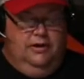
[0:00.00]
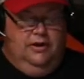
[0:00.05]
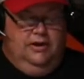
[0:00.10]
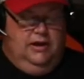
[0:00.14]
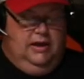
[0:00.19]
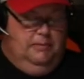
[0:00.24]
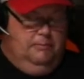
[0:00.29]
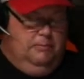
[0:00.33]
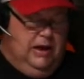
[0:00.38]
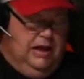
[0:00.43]

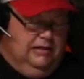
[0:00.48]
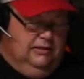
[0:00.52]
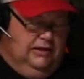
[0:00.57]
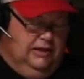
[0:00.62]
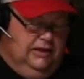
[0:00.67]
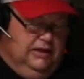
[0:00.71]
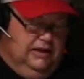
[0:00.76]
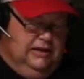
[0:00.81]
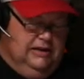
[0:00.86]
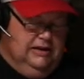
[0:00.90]
And by
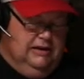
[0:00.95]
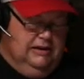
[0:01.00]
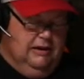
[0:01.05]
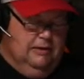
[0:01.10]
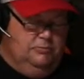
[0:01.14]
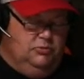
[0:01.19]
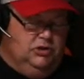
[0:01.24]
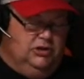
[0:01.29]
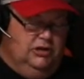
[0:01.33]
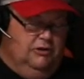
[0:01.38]
linking it
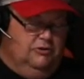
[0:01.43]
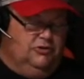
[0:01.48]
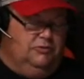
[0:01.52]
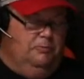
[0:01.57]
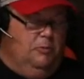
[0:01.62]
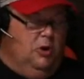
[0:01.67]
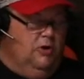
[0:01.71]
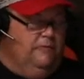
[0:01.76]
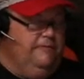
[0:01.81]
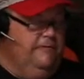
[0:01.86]
up to your
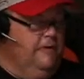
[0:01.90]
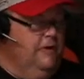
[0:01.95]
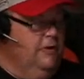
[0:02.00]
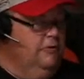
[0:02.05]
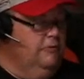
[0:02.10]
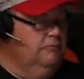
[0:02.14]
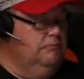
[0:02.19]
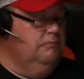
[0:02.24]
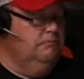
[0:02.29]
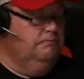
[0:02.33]

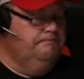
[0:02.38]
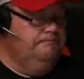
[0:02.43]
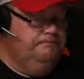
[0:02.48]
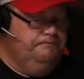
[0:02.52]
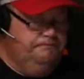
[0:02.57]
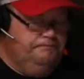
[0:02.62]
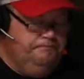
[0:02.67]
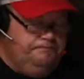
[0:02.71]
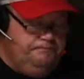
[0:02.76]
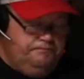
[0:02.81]
smartphone,
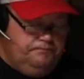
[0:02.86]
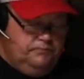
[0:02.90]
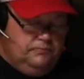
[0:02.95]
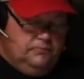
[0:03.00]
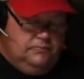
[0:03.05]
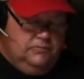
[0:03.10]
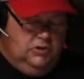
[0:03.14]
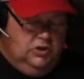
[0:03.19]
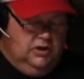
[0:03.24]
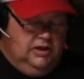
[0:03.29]

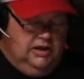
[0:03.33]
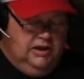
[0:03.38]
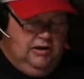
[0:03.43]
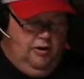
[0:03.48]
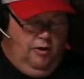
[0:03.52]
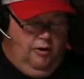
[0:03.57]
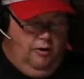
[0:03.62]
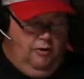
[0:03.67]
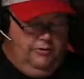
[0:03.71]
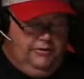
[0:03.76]
you get
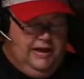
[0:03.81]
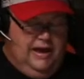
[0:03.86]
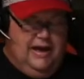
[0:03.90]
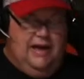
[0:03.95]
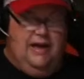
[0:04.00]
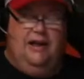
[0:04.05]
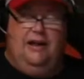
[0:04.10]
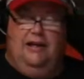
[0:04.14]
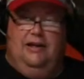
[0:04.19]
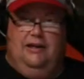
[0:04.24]
all
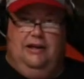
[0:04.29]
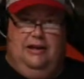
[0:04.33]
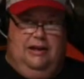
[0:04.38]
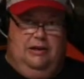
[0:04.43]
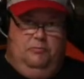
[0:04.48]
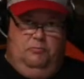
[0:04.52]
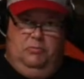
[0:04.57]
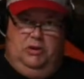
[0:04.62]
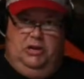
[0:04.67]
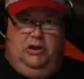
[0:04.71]
that,
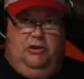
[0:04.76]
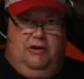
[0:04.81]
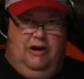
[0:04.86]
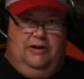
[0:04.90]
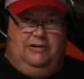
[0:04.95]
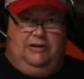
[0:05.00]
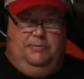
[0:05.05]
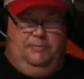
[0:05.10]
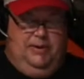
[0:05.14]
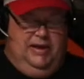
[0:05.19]
but you don't have
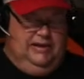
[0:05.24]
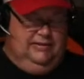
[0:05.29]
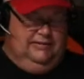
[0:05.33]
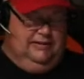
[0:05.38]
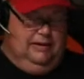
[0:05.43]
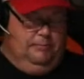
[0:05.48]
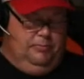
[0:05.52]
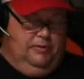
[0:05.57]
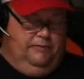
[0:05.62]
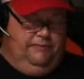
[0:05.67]
to pay
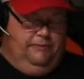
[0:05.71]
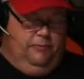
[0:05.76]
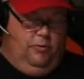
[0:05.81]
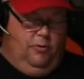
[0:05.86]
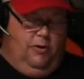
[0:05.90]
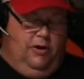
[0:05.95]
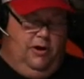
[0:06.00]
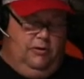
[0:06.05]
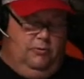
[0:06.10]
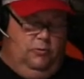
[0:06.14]
separate
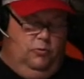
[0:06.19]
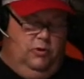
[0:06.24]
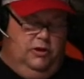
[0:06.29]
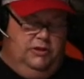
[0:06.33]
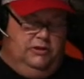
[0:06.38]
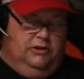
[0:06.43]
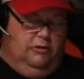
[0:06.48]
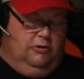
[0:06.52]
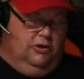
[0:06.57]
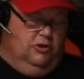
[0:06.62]
for it with
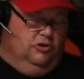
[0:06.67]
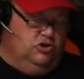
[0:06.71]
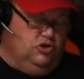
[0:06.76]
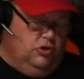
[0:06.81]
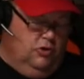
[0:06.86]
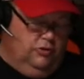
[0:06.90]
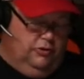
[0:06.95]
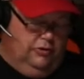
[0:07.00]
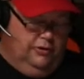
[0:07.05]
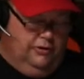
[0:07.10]
your
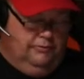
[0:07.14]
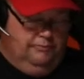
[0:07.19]
controller.